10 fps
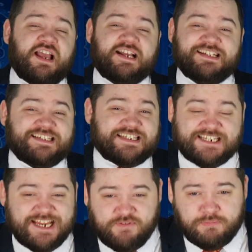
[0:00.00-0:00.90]

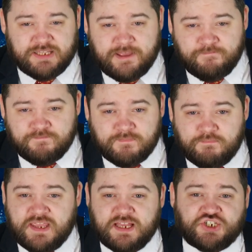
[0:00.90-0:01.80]
conceivably
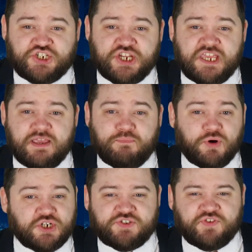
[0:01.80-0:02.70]
be a cheeky
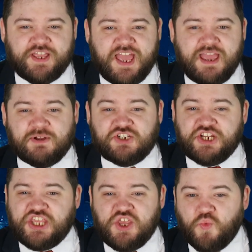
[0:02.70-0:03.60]
push for game, a
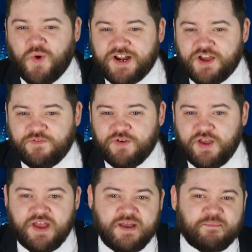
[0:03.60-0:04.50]
cheeky one-of,
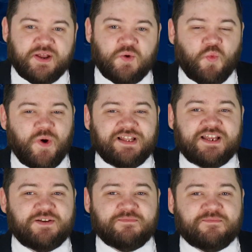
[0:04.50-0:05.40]
but will
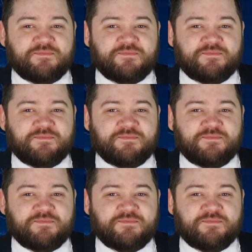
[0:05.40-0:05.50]
it?